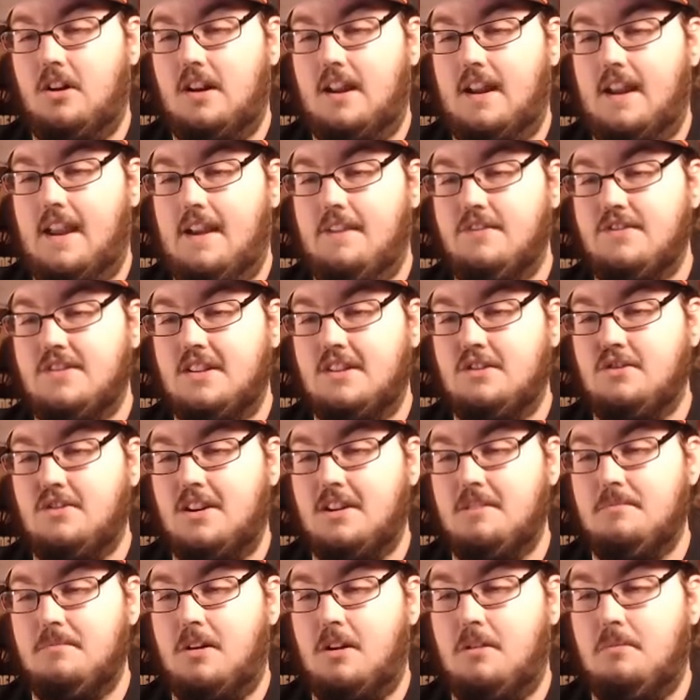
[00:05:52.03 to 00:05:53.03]
and I have seen
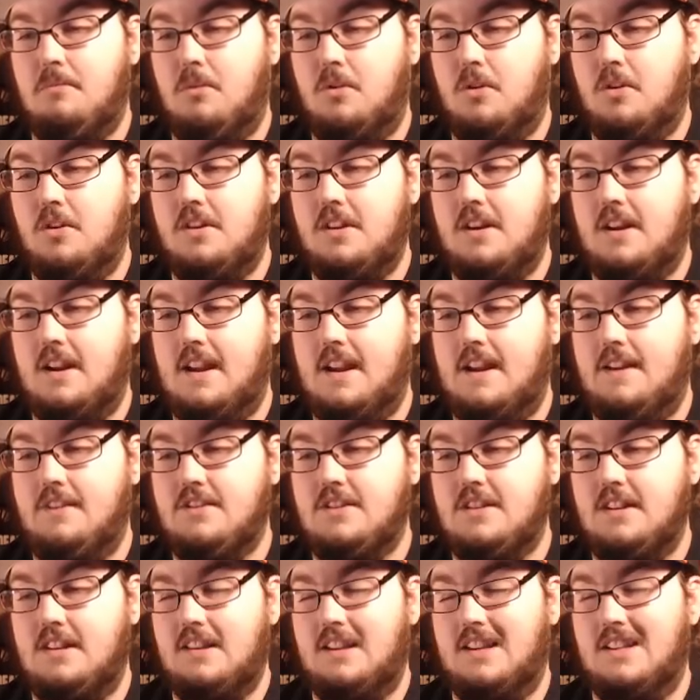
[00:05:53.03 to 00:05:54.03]
Dragon Ball more than I have
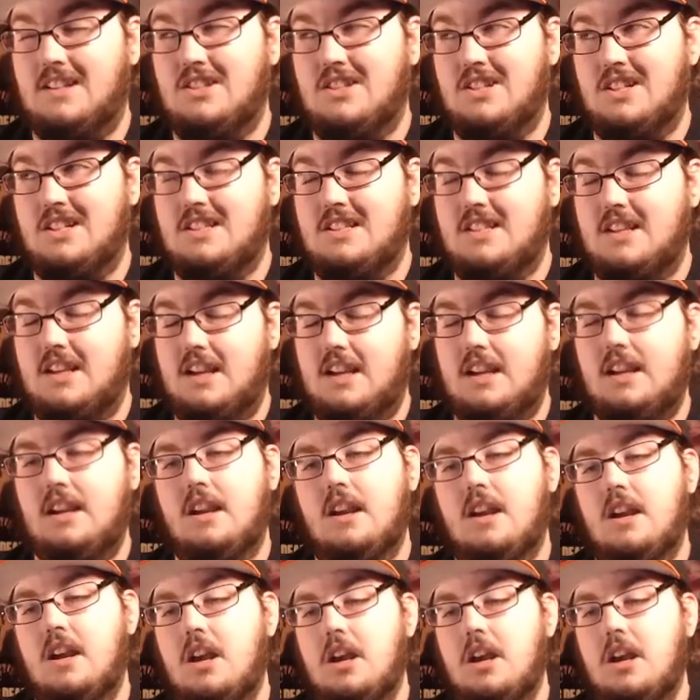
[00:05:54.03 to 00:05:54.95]
seen, like, GT,